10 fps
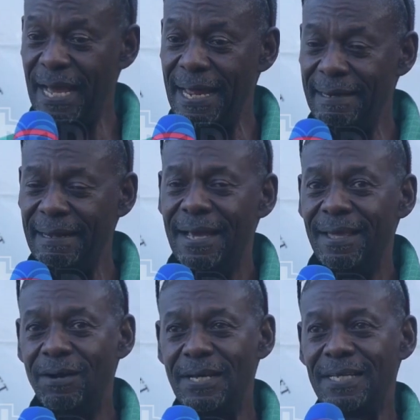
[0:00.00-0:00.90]
And
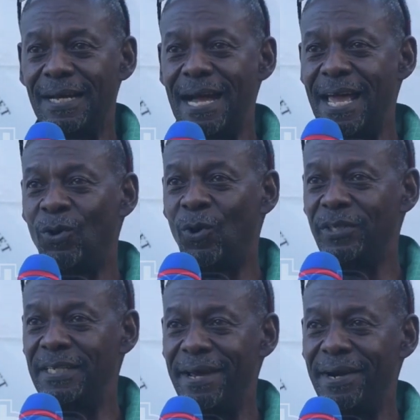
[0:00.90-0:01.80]
there was a guy
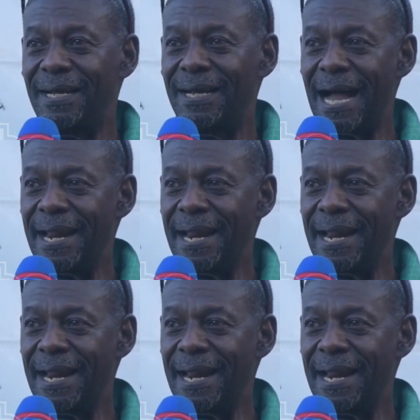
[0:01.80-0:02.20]
called Derek